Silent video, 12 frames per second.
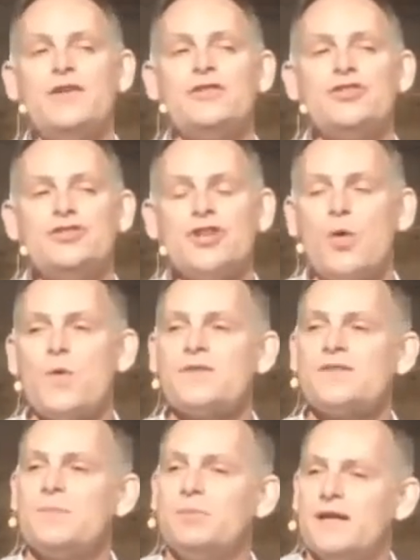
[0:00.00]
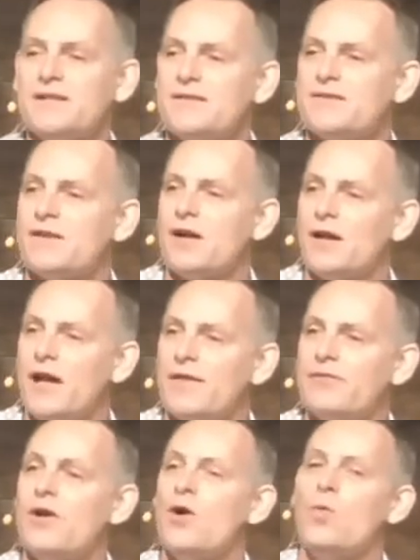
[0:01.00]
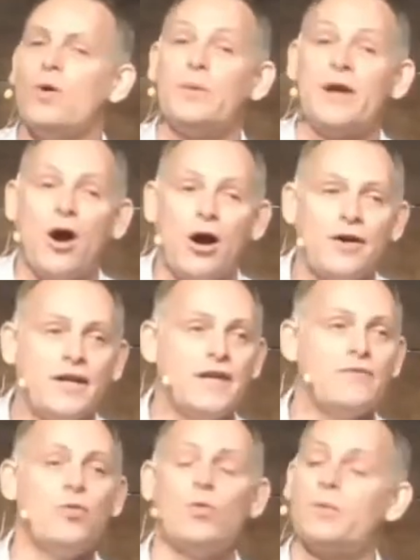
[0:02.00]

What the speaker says: to show us the places in our life where we are evil,